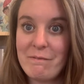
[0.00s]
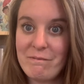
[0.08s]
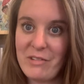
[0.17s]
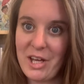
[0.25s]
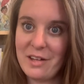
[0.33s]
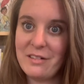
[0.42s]

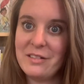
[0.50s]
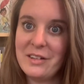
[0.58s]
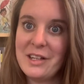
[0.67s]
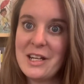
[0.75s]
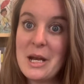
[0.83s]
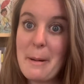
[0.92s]
fell
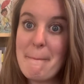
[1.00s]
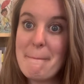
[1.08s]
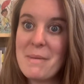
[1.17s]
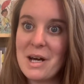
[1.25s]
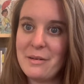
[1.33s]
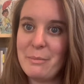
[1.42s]
in a
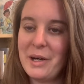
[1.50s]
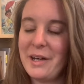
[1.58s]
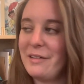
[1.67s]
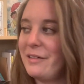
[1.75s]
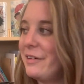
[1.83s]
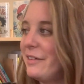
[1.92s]
mud
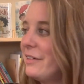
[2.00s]
puddle.